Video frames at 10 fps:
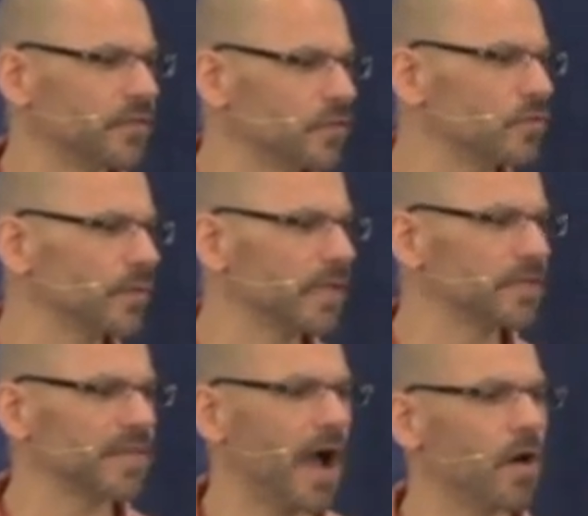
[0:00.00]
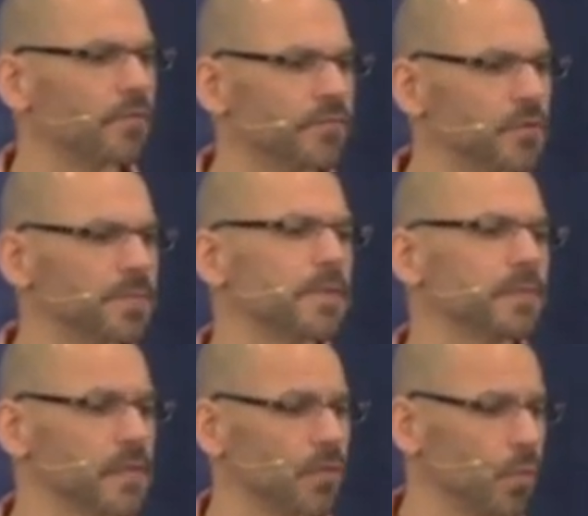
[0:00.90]
Do you realize how few
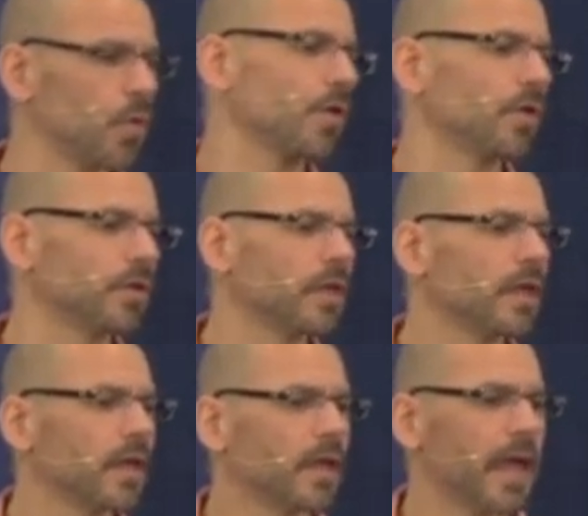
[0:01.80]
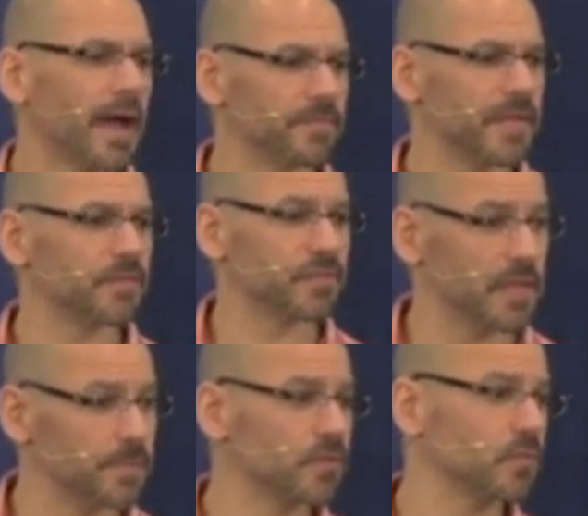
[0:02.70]
people in the world have that
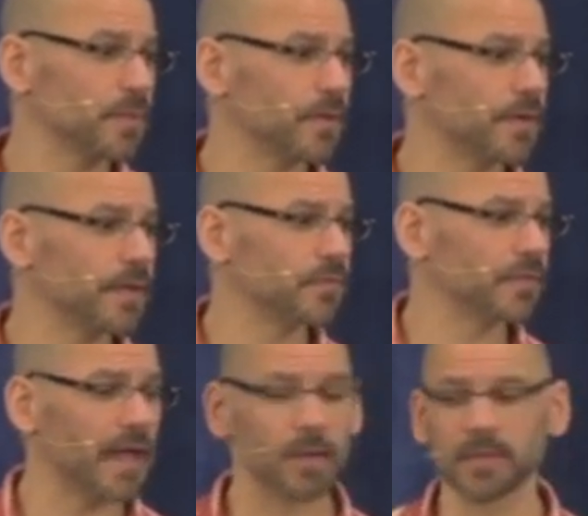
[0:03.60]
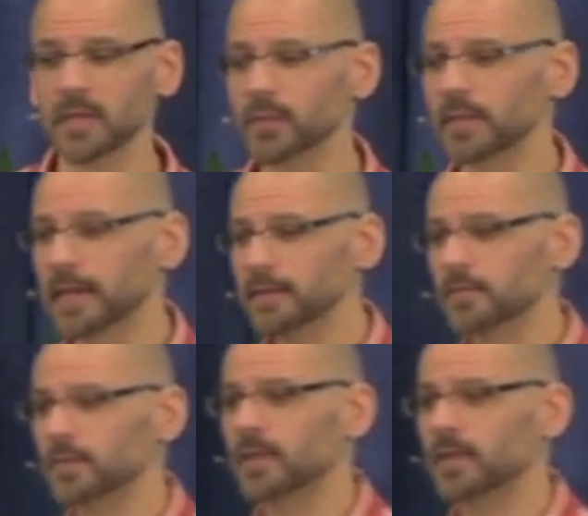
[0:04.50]
same experience and how many would like to?